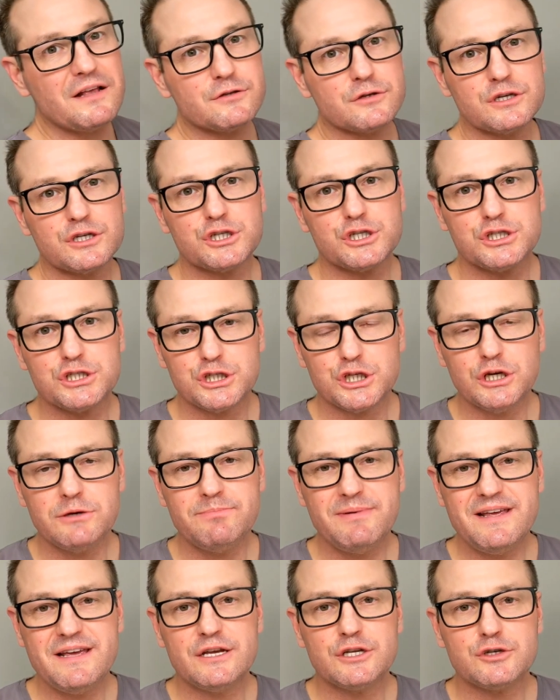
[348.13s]
So it
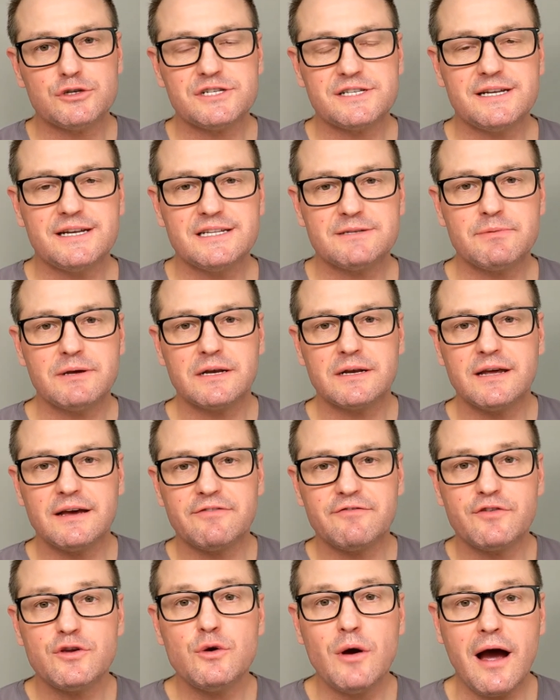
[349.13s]
should be interesting. It's been a
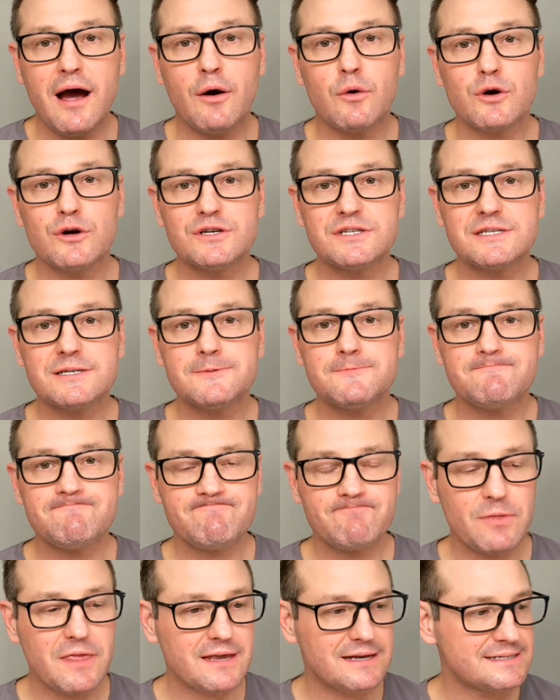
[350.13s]
few hours
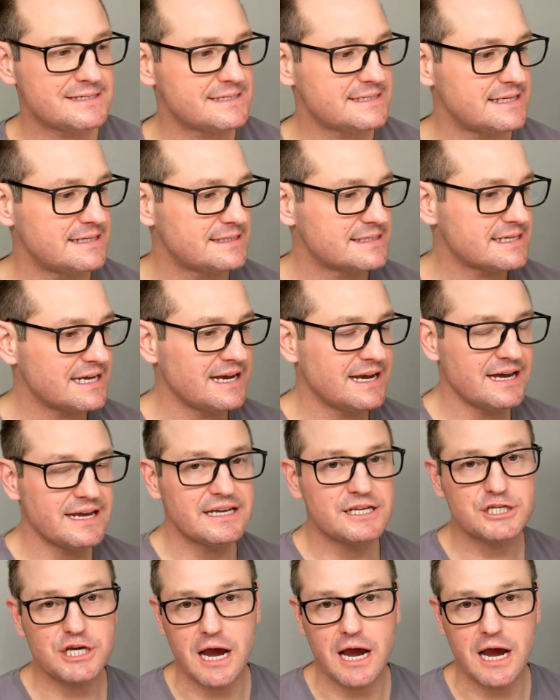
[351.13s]
since I